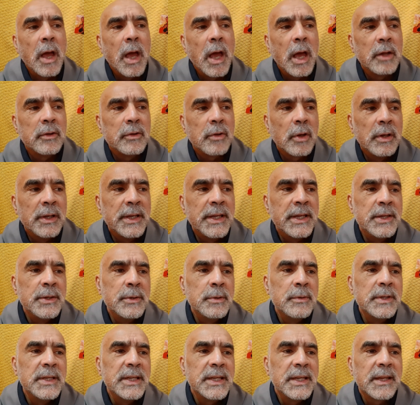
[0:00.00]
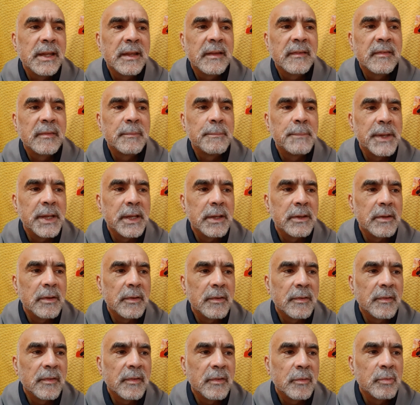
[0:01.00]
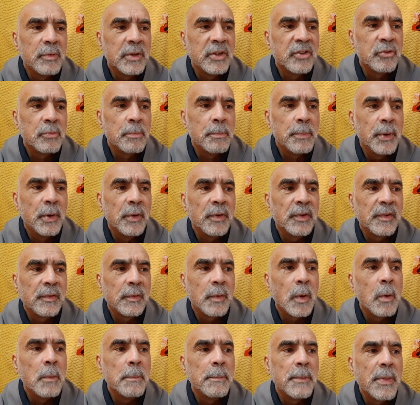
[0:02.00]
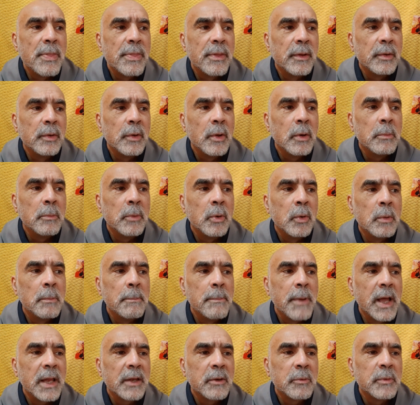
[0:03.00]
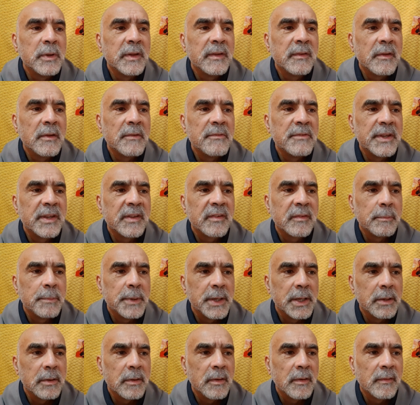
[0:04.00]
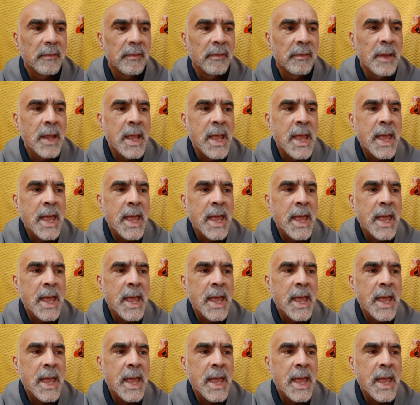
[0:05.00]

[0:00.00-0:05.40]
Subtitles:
utterly unique experience which burst open the normal boundaries of experience,